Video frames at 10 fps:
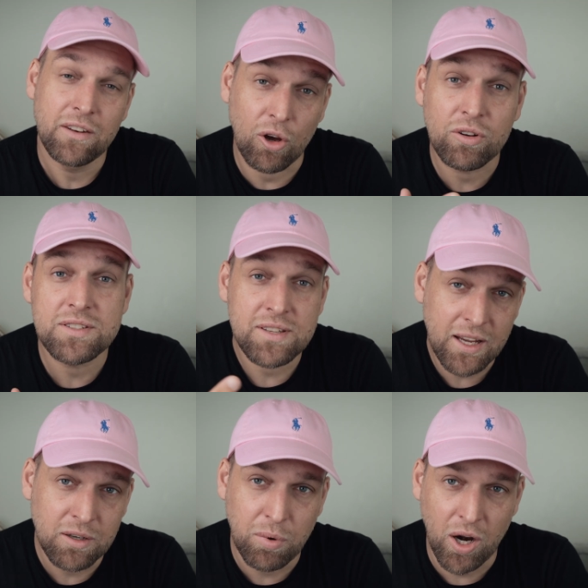Now in the
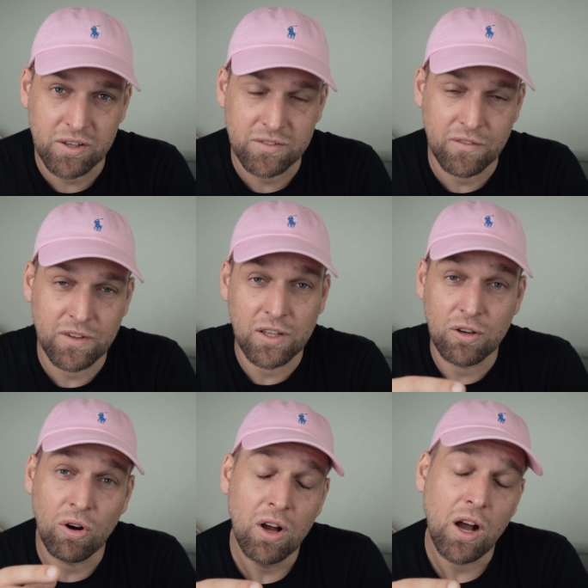second part of the
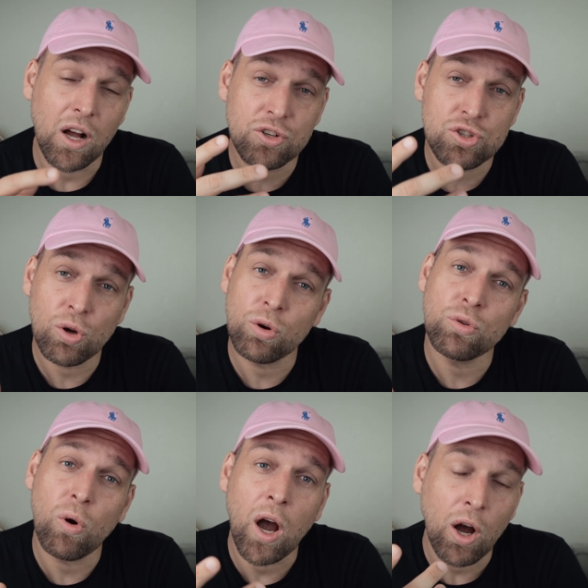video, I'll show
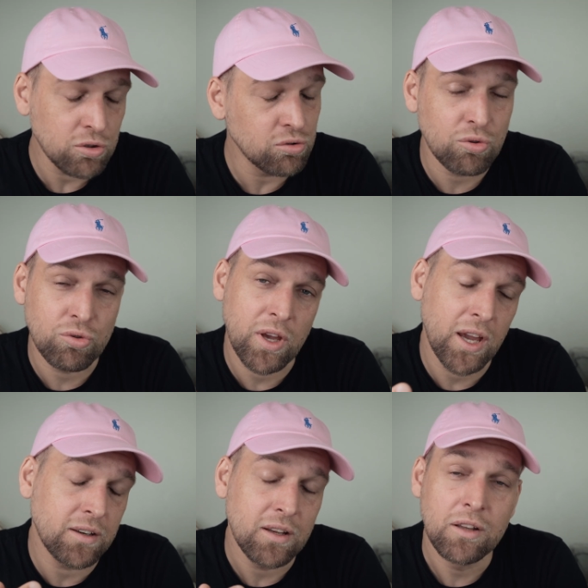you how to
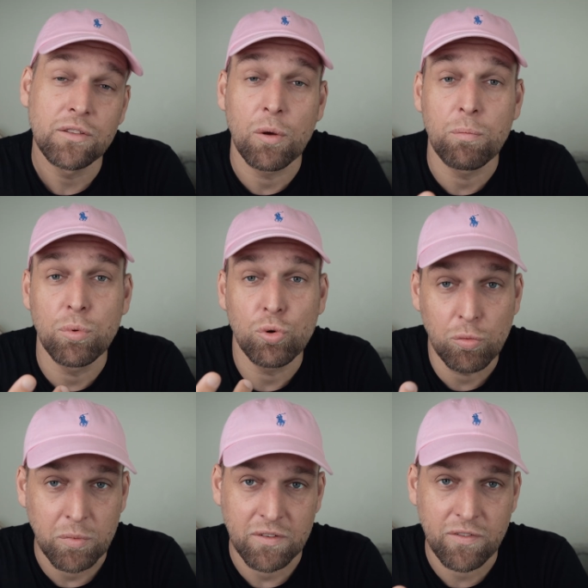create the
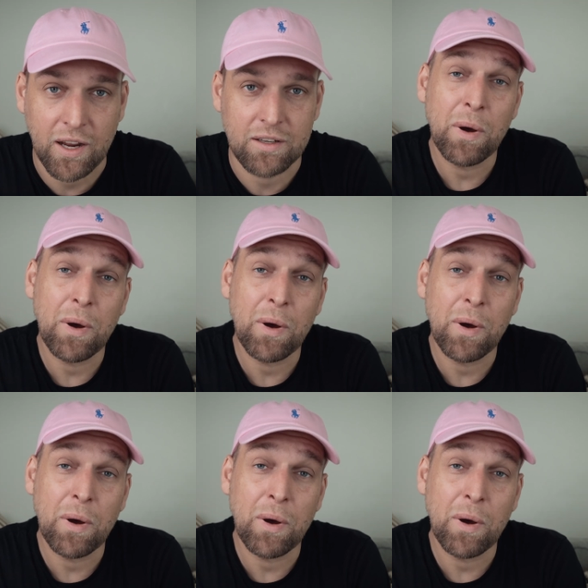bloom effect.